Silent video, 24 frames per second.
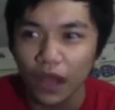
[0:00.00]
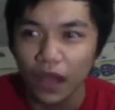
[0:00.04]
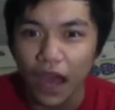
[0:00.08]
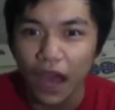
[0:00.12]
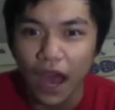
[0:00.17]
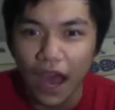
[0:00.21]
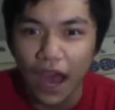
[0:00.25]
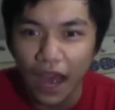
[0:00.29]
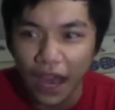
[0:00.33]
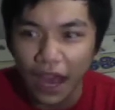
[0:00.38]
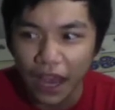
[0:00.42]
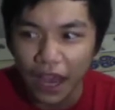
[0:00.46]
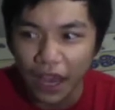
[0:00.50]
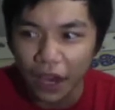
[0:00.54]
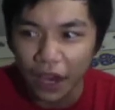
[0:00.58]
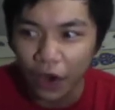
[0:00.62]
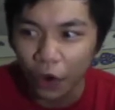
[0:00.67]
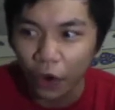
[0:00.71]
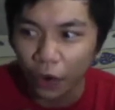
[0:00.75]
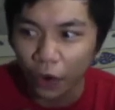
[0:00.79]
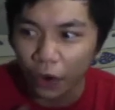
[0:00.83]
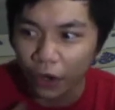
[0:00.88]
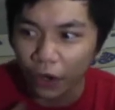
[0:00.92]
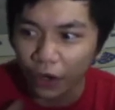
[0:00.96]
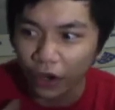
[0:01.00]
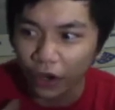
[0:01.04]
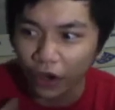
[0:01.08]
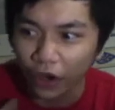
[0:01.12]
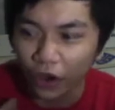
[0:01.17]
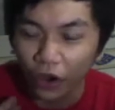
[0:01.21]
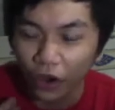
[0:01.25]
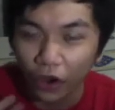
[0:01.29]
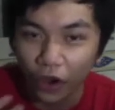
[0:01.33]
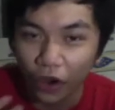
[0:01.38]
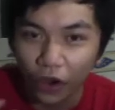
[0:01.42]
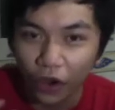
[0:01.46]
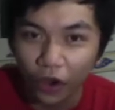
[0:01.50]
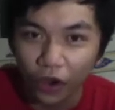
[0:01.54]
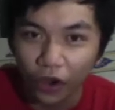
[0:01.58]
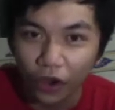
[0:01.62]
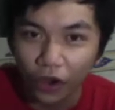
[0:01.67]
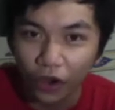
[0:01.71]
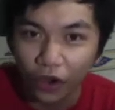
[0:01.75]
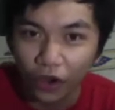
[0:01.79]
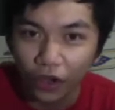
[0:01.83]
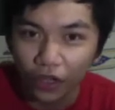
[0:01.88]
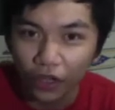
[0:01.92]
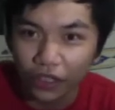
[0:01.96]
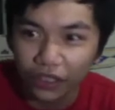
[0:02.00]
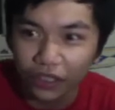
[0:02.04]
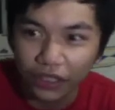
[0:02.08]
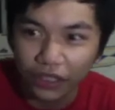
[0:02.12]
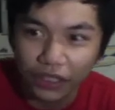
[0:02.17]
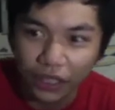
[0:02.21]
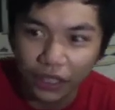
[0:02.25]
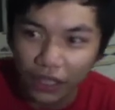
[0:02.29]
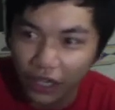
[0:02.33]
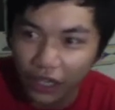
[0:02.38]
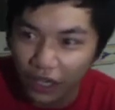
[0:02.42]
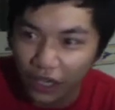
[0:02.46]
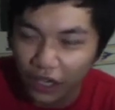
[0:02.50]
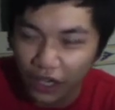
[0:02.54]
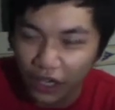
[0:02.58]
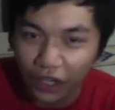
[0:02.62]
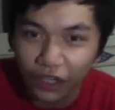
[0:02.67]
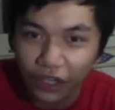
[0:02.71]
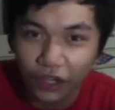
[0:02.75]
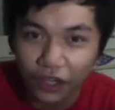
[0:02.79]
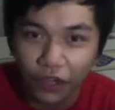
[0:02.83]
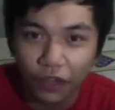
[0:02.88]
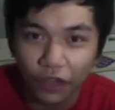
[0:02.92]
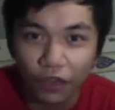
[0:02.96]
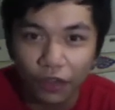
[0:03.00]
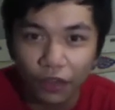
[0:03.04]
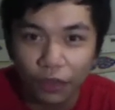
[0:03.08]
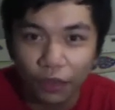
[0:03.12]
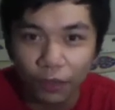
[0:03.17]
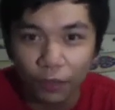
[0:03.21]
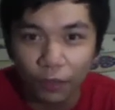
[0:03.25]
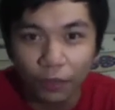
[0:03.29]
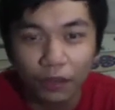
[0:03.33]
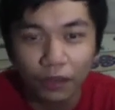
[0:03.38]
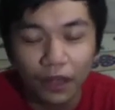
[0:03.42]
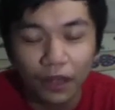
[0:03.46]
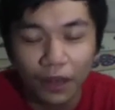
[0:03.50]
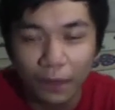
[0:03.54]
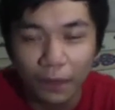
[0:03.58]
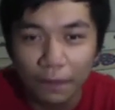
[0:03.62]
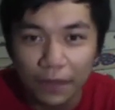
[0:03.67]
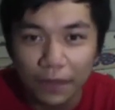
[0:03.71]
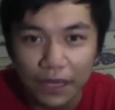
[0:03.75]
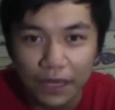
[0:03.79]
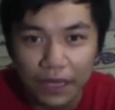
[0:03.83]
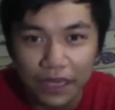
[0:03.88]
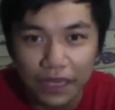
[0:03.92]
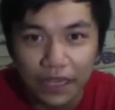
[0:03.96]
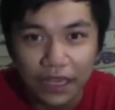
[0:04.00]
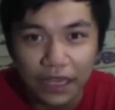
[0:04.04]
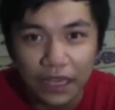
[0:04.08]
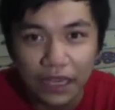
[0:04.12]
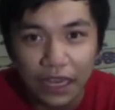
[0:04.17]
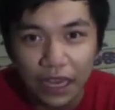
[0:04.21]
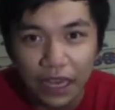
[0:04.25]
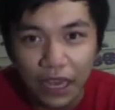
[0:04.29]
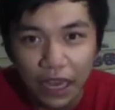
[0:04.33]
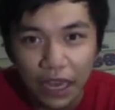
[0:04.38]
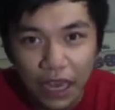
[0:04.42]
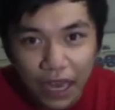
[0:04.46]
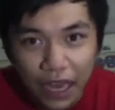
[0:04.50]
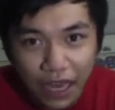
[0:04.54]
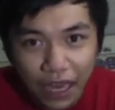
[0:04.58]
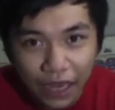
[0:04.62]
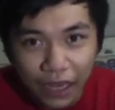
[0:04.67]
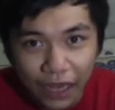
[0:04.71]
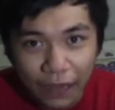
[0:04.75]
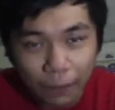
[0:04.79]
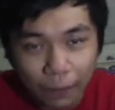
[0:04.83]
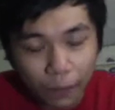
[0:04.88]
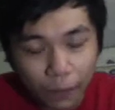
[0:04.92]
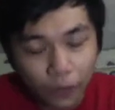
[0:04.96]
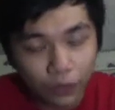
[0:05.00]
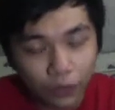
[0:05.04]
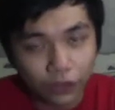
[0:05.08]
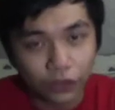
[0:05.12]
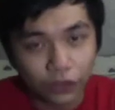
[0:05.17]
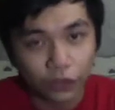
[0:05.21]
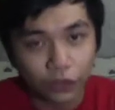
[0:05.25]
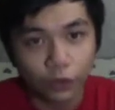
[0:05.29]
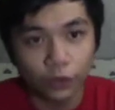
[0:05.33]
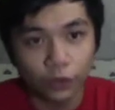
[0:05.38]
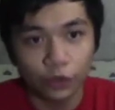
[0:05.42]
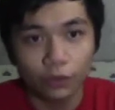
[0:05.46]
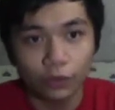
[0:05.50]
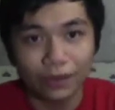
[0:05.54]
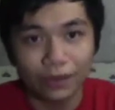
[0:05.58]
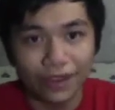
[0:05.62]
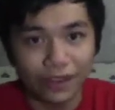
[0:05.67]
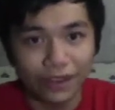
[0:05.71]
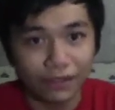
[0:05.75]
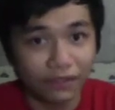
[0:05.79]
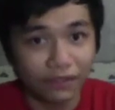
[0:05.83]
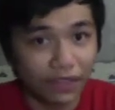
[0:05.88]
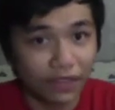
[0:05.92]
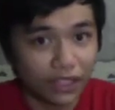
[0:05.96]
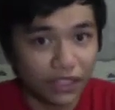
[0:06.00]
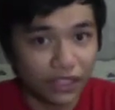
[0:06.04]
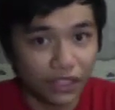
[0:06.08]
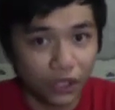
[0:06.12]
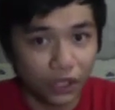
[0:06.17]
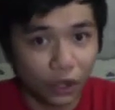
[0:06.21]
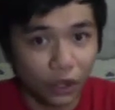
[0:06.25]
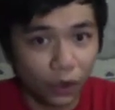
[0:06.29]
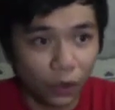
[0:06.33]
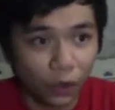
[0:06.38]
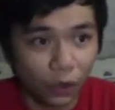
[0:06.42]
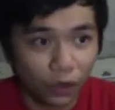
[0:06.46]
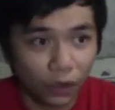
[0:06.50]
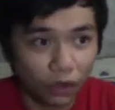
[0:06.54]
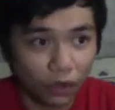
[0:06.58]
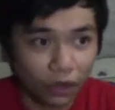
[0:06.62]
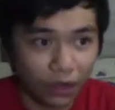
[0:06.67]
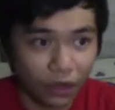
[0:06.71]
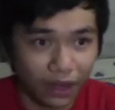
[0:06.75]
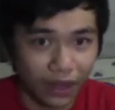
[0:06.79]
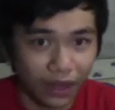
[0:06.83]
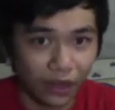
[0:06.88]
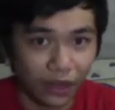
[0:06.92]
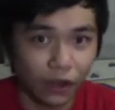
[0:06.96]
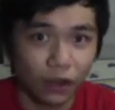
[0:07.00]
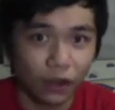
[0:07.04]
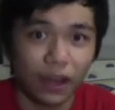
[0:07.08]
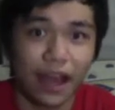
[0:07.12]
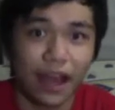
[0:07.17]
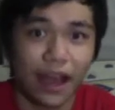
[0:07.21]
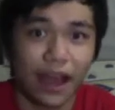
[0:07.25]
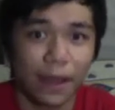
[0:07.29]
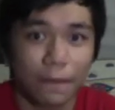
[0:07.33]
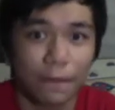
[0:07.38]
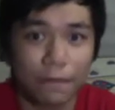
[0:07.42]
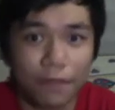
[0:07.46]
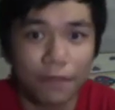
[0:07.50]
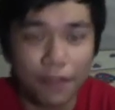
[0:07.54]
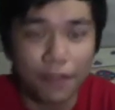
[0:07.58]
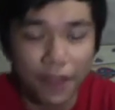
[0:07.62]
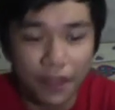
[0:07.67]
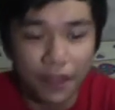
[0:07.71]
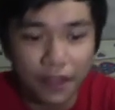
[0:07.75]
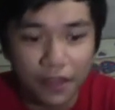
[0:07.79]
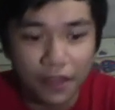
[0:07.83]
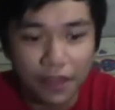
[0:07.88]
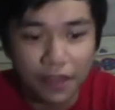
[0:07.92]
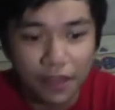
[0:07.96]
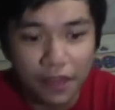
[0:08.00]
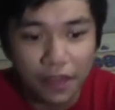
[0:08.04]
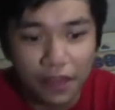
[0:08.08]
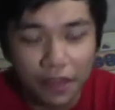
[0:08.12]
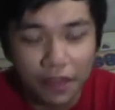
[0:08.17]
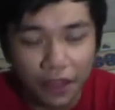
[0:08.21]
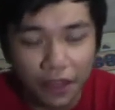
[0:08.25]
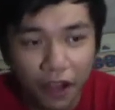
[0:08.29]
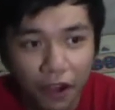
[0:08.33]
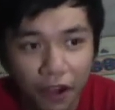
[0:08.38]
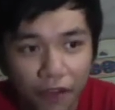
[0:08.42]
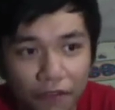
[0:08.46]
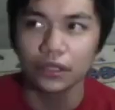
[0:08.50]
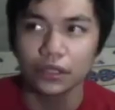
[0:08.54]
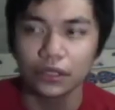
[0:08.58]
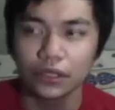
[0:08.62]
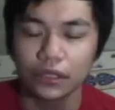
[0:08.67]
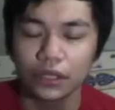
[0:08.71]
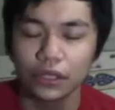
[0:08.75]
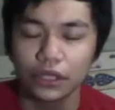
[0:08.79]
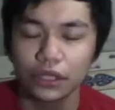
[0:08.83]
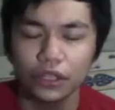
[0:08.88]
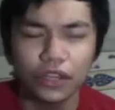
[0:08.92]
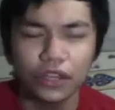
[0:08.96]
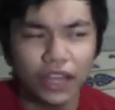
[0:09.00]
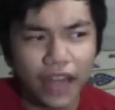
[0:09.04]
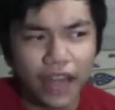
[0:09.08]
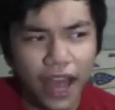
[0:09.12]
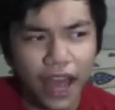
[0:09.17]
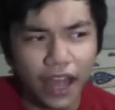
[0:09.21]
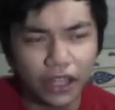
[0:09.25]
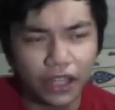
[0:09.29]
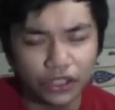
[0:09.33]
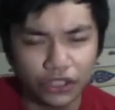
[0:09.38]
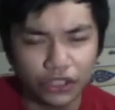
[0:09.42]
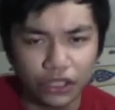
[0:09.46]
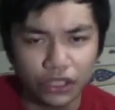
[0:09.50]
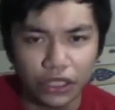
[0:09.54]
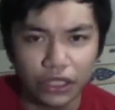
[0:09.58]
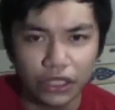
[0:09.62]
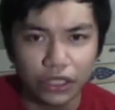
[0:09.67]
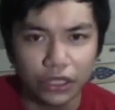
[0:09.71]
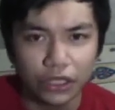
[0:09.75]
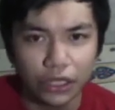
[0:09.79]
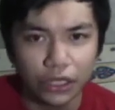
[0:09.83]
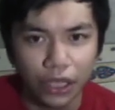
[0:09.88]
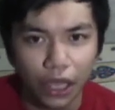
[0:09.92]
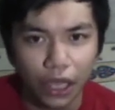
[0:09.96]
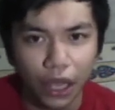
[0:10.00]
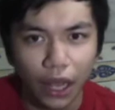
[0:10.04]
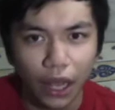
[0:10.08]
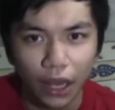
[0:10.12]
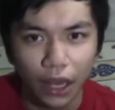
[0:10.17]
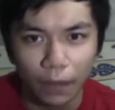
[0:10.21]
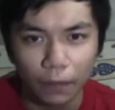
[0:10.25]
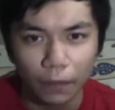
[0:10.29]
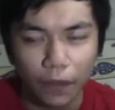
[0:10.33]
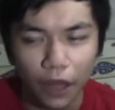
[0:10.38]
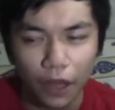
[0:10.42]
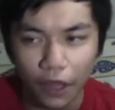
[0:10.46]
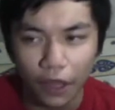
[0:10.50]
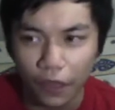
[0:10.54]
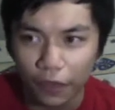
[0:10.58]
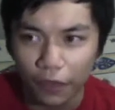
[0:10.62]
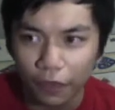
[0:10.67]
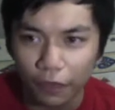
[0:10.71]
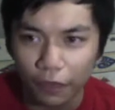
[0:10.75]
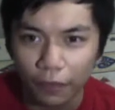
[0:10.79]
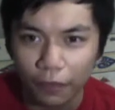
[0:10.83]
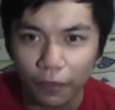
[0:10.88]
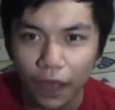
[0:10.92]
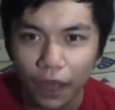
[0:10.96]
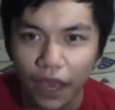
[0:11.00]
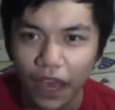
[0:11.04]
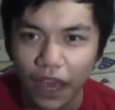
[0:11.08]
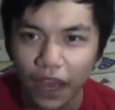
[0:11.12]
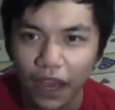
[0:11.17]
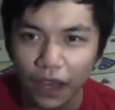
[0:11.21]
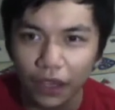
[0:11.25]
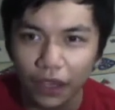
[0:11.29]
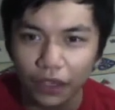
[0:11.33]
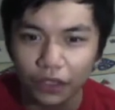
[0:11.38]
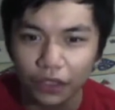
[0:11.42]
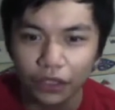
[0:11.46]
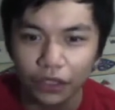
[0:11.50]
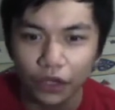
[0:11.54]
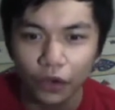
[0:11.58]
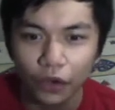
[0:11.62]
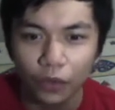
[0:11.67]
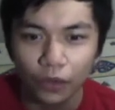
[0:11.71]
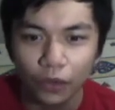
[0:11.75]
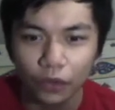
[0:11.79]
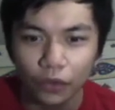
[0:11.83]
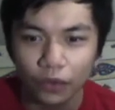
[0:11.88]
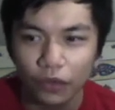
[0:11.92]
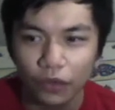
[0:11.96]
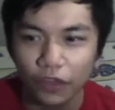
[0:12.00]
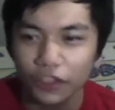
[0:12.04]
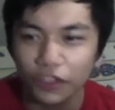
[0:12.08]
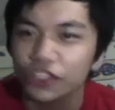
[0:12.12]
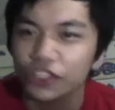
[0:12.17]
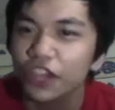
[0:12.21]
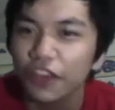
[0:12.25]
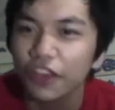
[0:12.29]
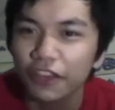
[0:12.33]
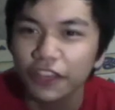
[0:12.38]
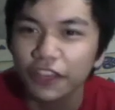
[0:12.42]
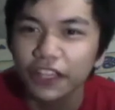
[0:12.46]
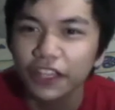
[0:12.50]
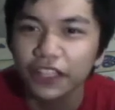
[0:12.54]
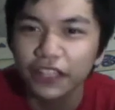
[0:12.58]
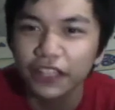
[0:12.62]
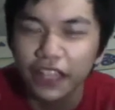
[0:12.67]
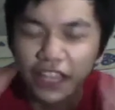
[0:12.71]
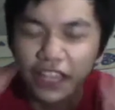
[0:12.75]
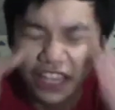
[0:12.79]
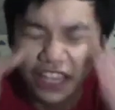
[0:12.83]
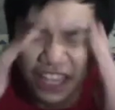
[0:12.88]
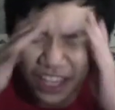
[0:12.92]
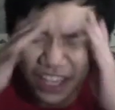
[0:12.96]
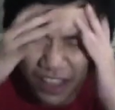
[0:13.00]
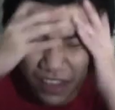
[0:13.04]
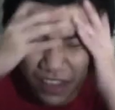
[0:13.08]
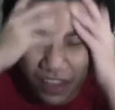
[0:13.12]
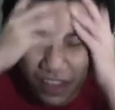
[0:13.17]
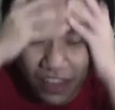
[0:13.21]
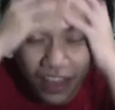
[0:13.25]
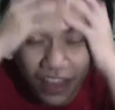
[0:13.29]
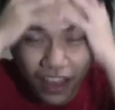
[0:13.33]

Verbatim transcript: I or the others will be able to make videos like collabs and stuff. You're gonna actually help us by you know suggesting things